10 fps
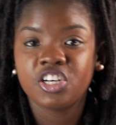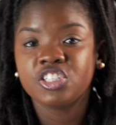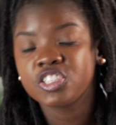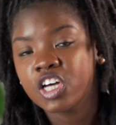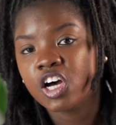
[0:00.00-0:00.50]

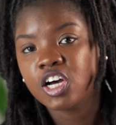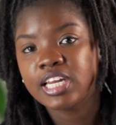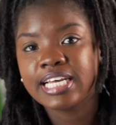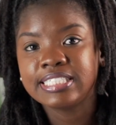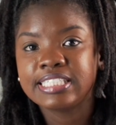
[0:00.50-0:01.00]
So
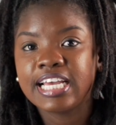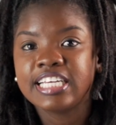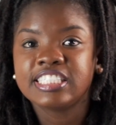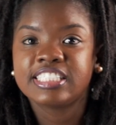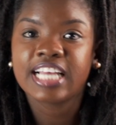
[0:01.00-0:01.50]
let's say
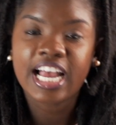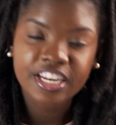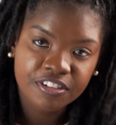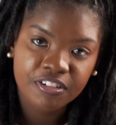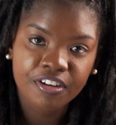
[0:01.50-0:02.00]
in
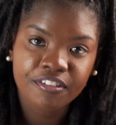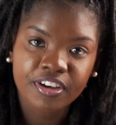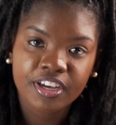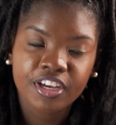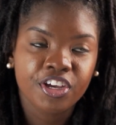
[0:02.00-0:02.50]

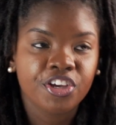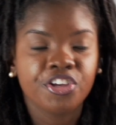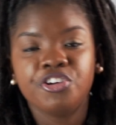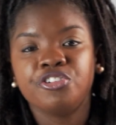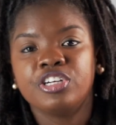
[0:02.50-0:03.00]
January
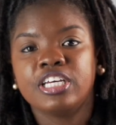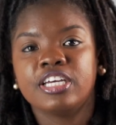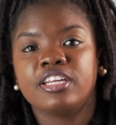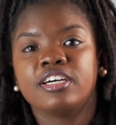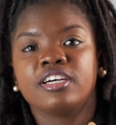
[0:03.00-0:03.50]
you
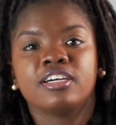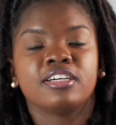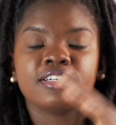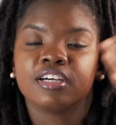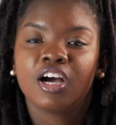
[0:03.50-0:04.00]
did
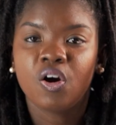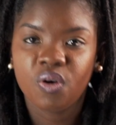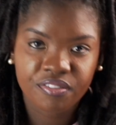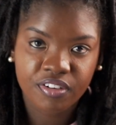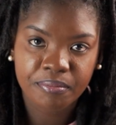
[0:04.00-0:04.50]

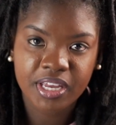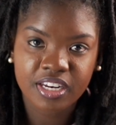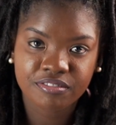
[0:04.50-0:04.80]
however many